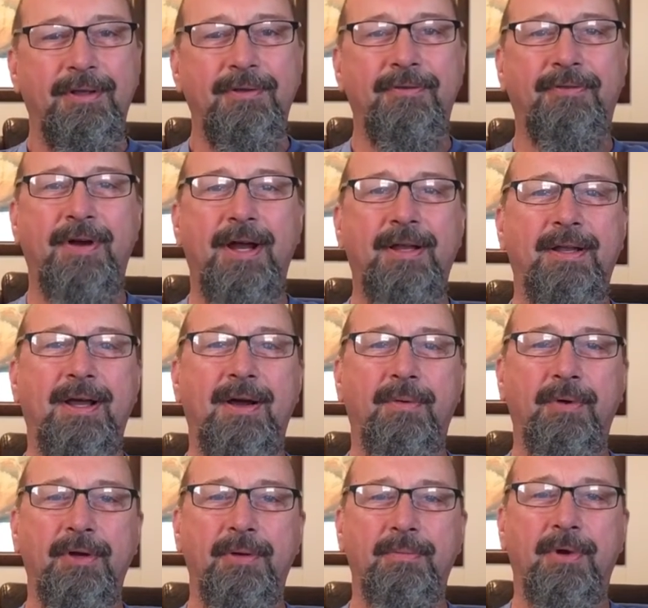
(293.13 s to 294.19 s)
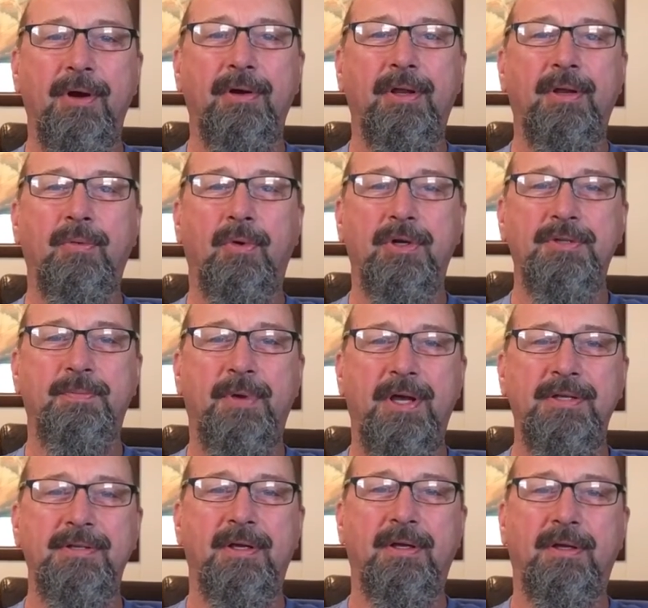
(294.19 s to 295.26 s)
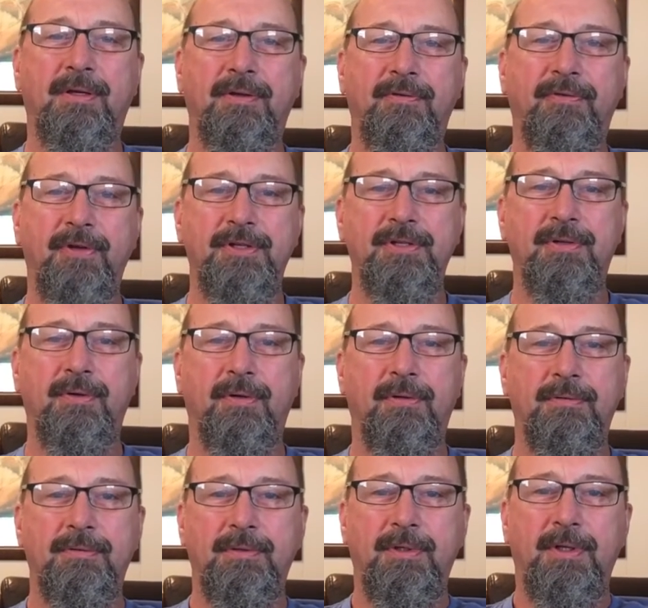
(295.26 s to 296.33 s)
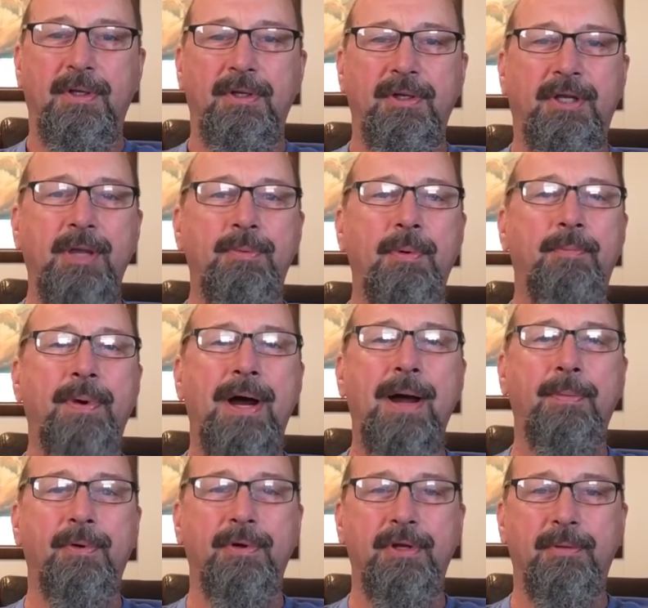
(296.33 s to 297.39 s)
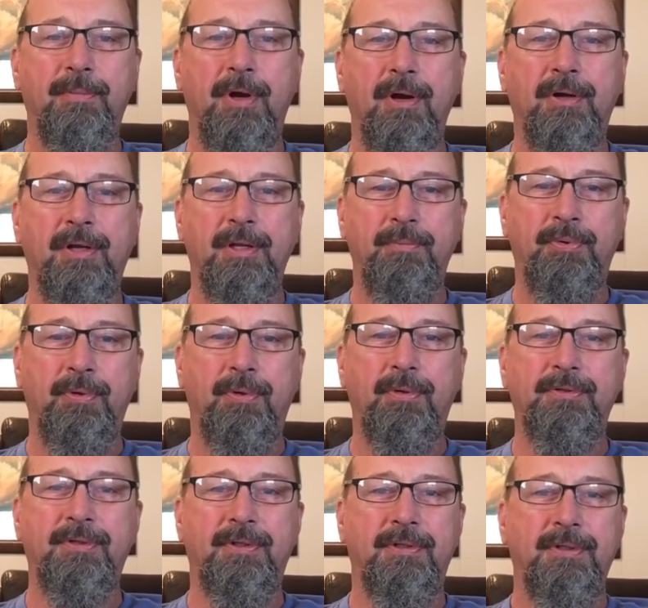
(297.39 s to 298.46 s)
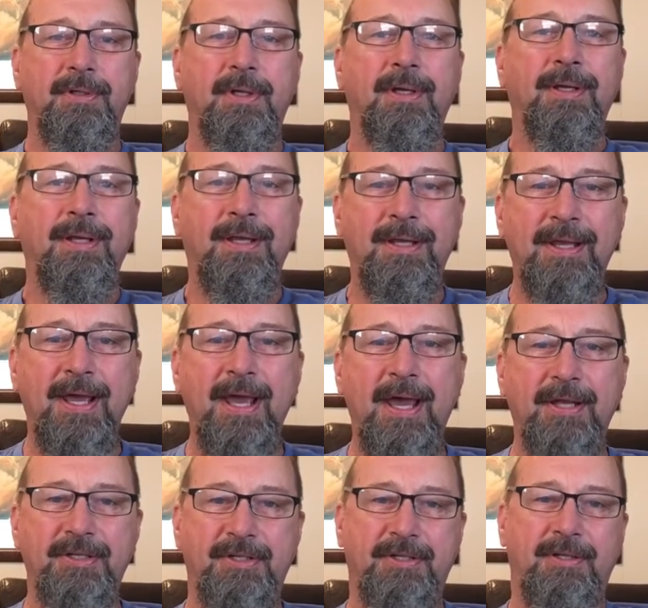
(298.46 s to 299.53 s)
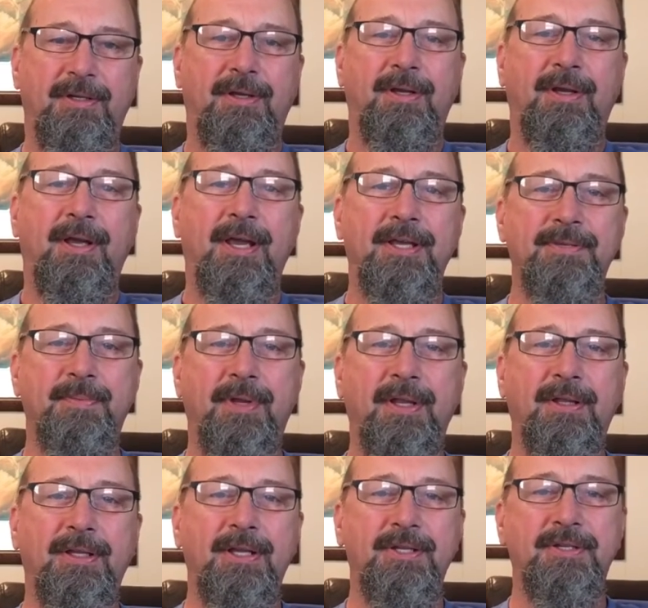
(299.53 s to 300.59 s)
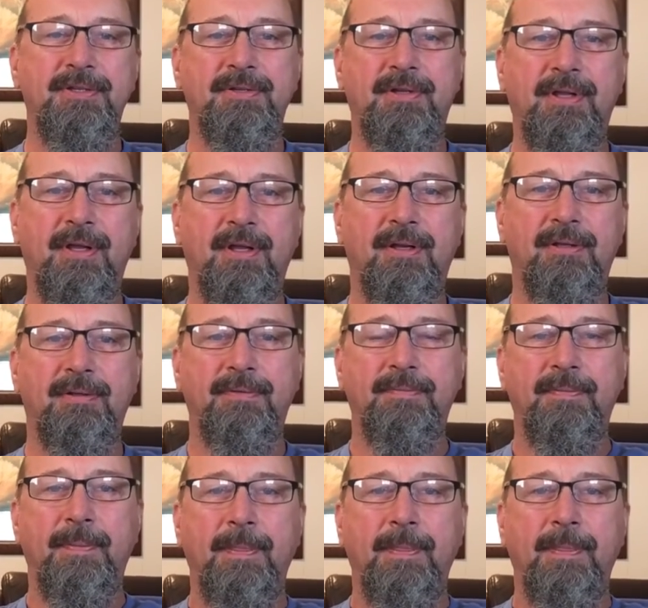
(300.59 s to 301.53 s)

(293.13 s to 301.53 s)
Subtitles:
And you find out where your marketing works best like a good fishing hole. You keep a bobber in your marketing pool to catch as many leads as you can.